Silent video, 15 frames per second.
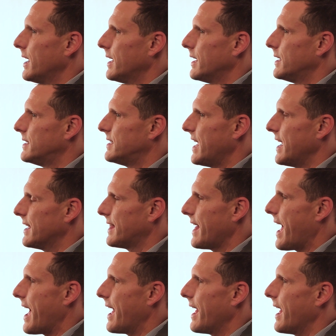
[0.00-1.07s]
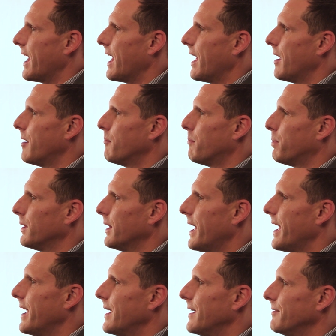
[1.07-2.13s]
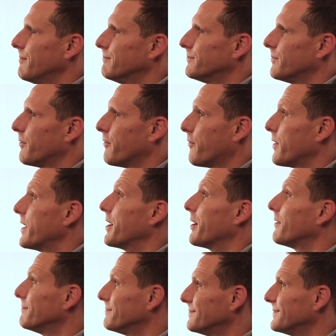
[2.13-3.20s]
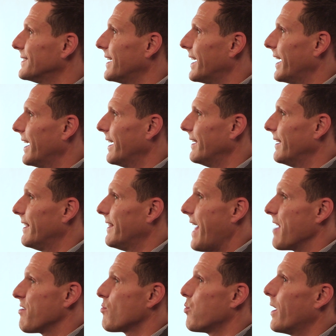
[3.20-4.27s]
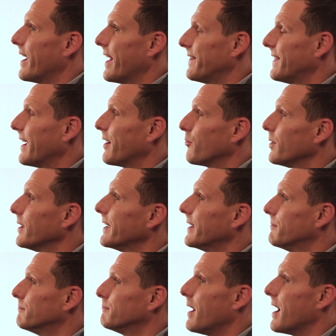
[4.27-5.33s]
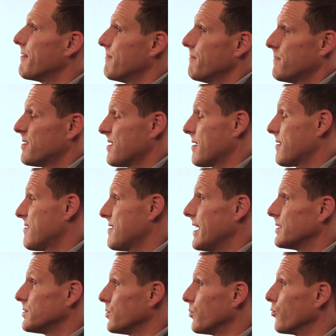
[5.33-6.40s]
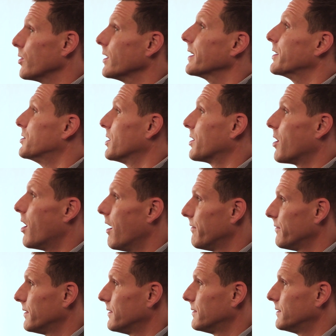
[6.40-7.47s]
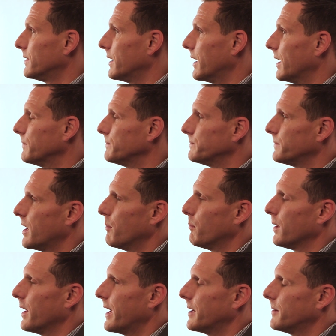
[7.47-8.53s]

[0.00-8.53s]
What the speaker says: take that and play freer. And that's when I think really my success really took off, in playing.